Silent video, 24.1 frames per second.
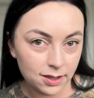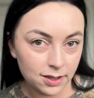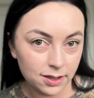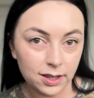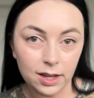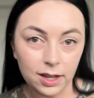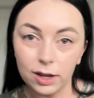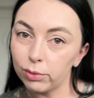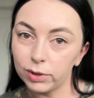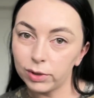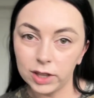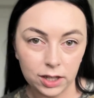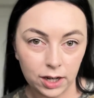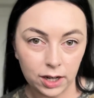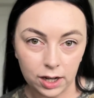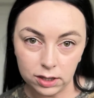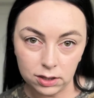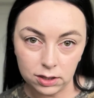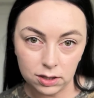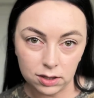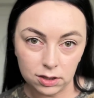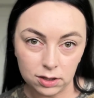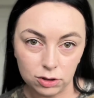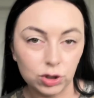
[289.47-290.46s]
It really
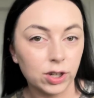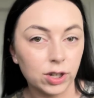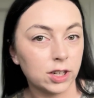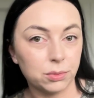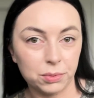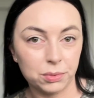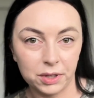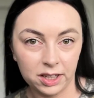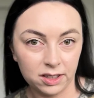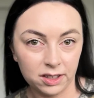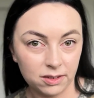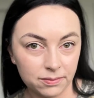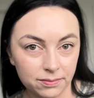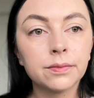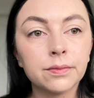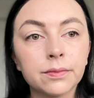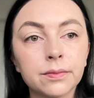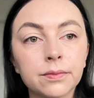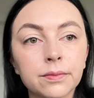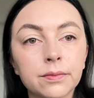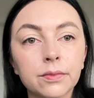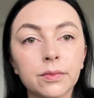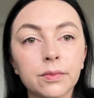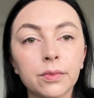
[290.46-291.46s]
does, trust me.
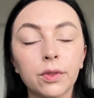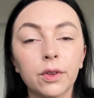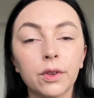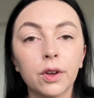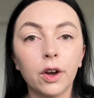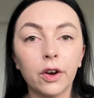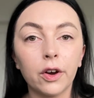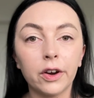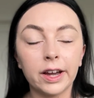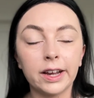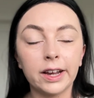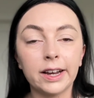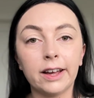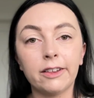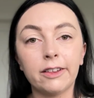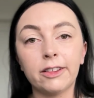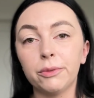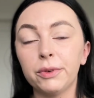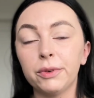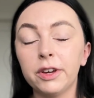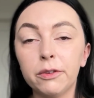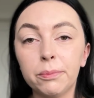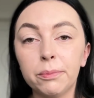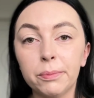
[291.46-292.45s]
Okay, now that
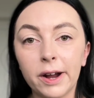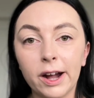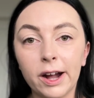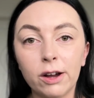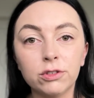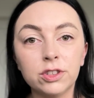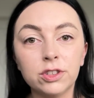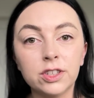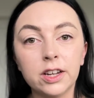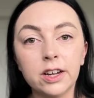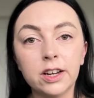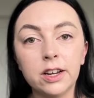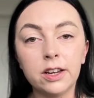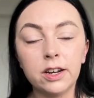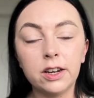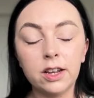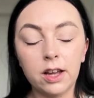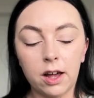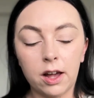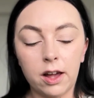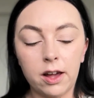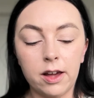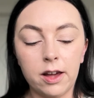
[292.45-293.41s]
we have brows done,